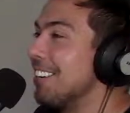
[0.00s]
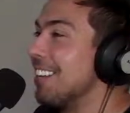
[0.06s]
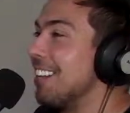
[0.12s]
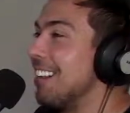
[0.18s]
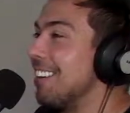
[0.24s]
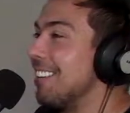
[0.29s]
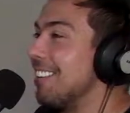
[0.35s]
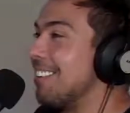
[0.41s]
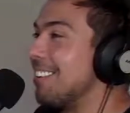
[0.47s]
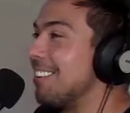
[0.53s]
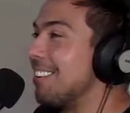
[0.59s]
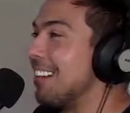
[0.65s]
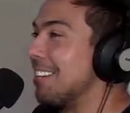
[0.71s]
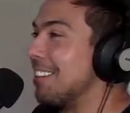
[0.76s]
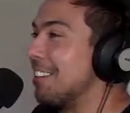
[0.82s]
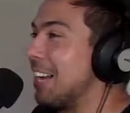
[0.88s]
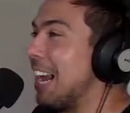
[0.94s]
the,
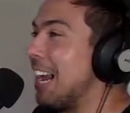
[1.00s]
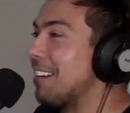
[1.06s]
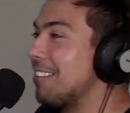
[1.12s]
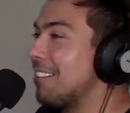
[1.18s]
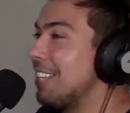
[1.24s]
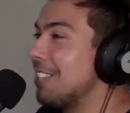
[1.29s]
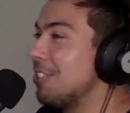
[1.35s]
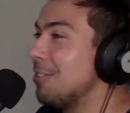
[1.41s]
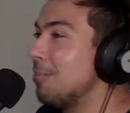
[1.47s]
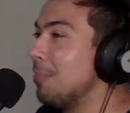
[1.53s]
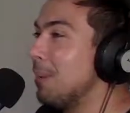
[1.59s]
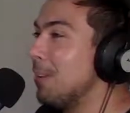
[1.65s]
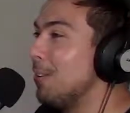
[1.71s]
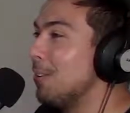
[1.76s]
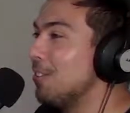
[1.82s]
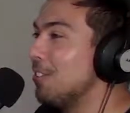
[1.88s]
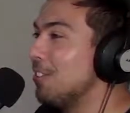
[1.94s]
like the gas station
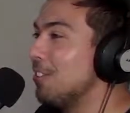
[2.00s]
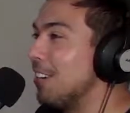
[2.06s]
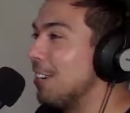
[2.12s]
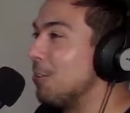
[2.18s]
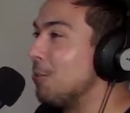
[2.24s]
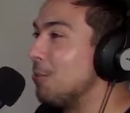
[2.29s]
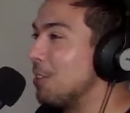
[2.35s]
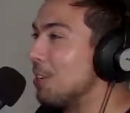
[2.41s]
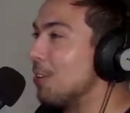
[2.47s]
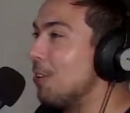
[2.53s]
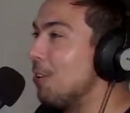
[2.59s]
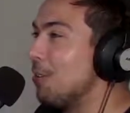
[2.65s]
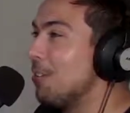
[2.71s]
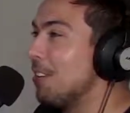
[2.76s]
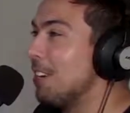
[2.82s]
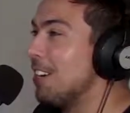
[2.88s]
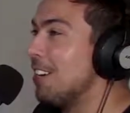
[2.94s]
pills, like honey
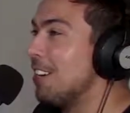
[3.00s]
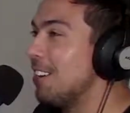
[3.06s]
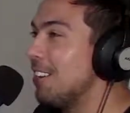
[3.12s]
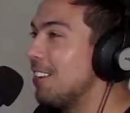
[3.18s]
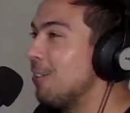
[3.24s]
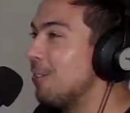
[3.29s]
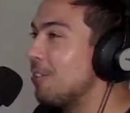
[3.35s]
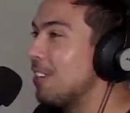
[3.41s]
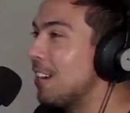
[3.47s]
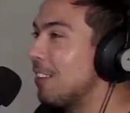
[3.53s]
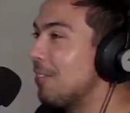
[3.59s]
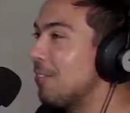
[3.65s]
goatweed, those type